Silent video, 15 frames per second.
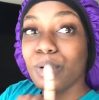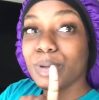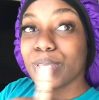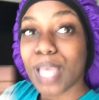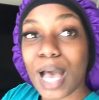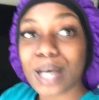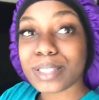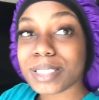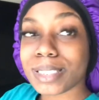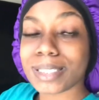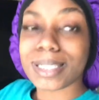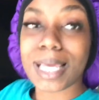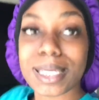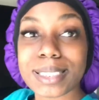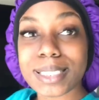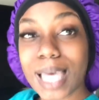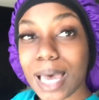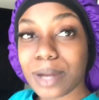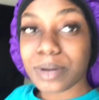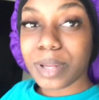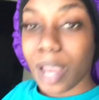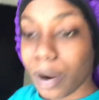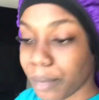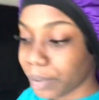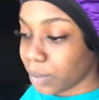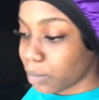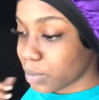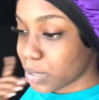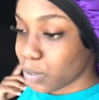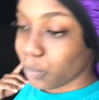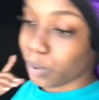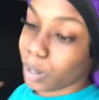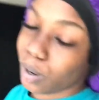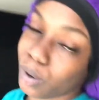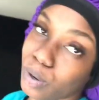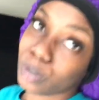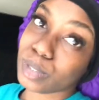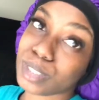Y'all see that title, y'all already know what's going on.